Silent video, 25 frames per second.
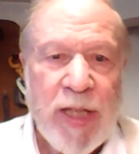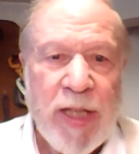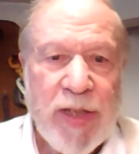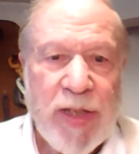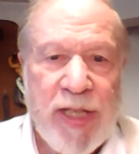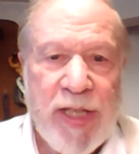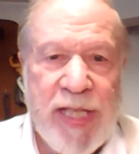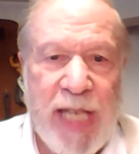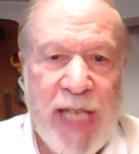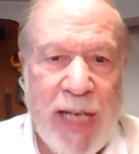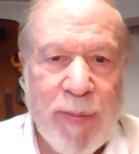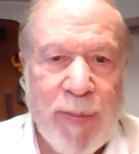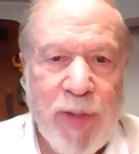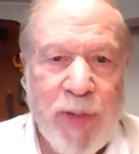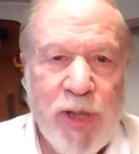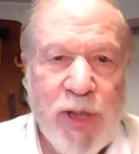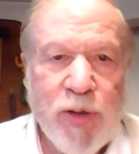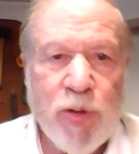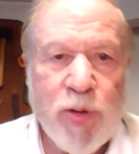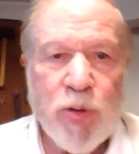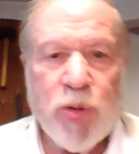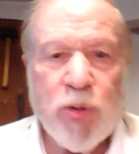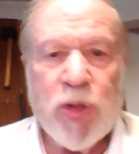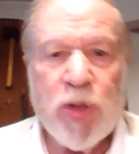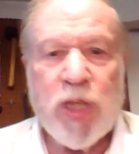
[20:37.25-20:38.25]
The mm-hmm. same is
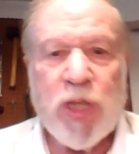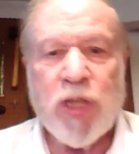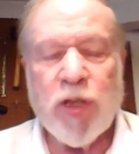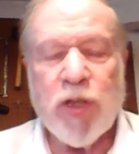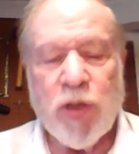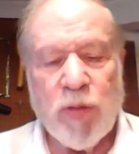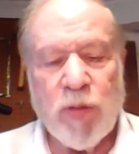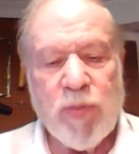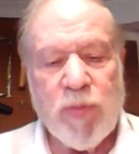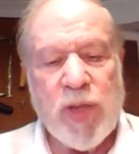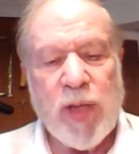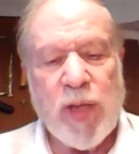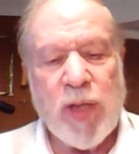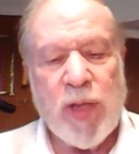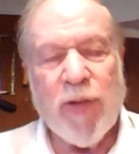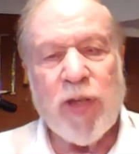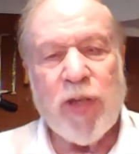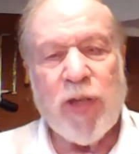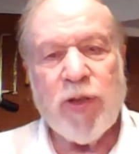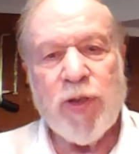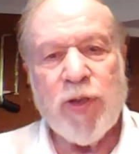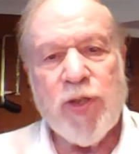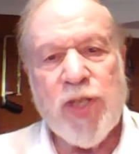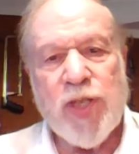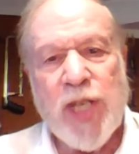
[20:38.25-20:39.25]
true in terms of
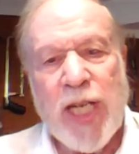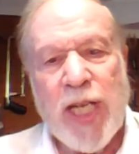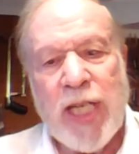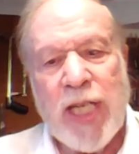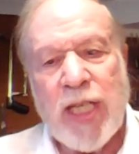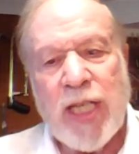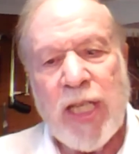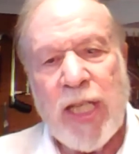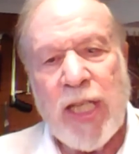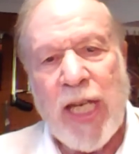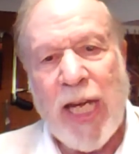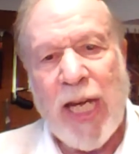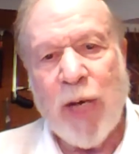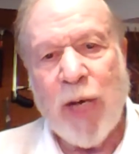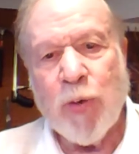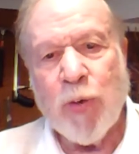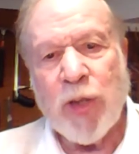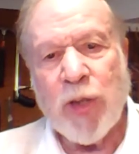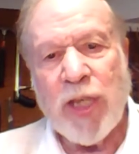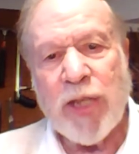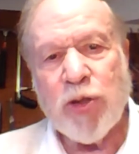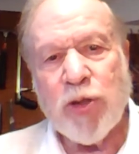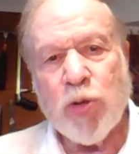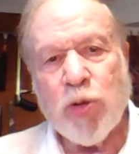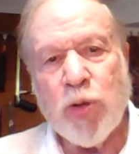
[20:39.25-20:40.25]
understanding how
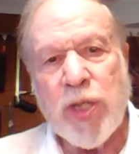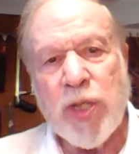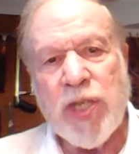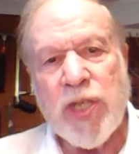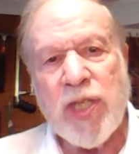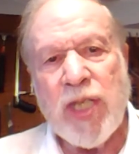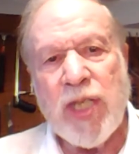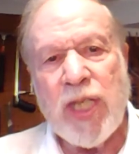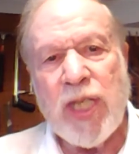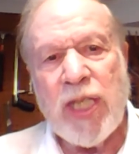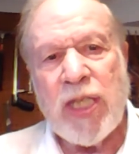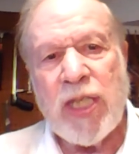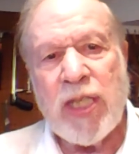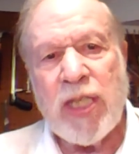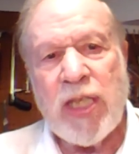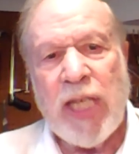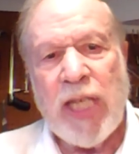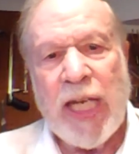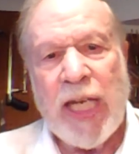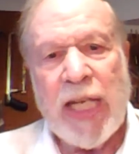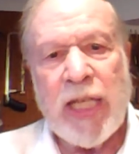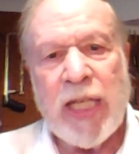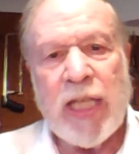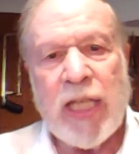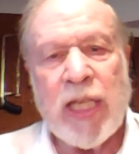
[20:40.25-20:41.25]
electricity and
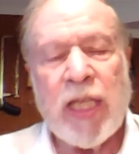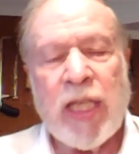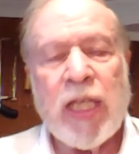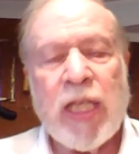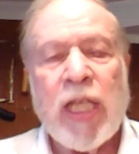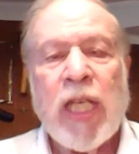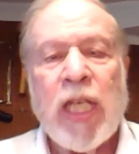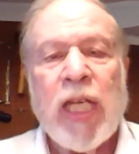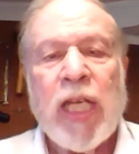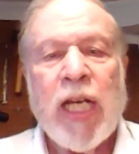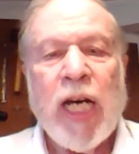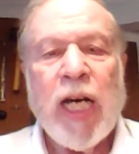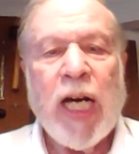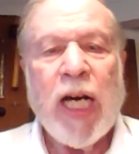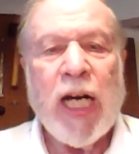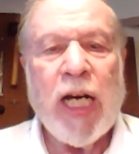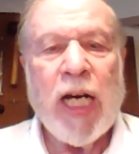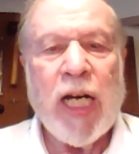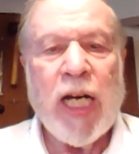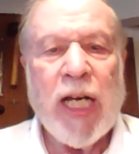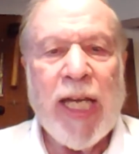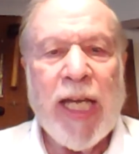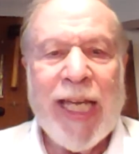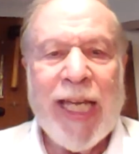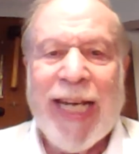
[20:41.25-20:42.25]
data
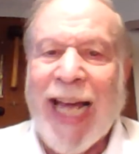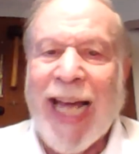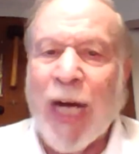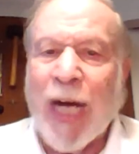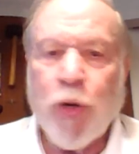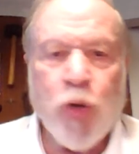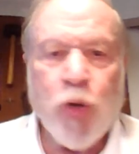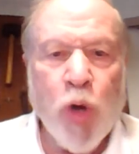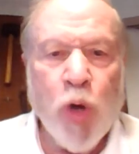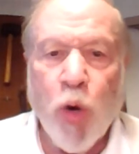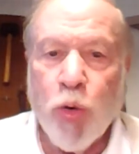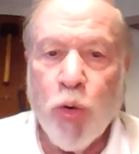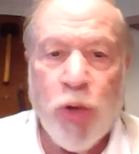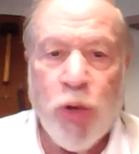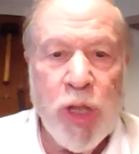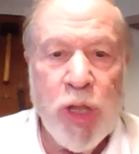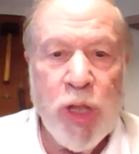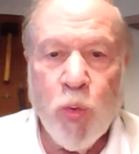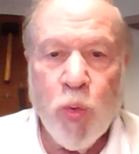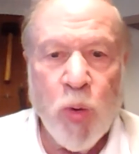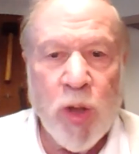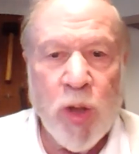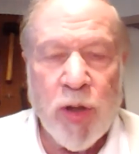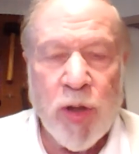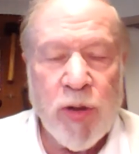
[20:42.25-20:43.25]
uh, and how
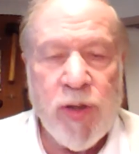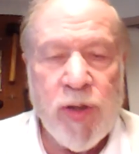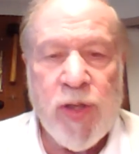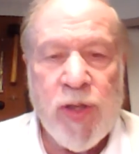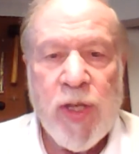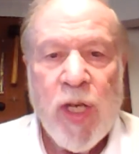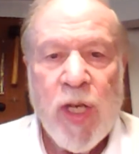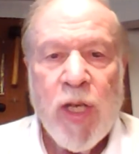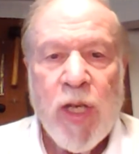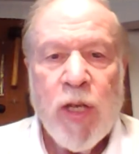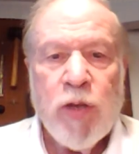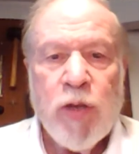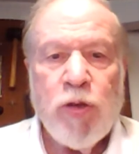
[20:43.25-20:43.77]
coding works.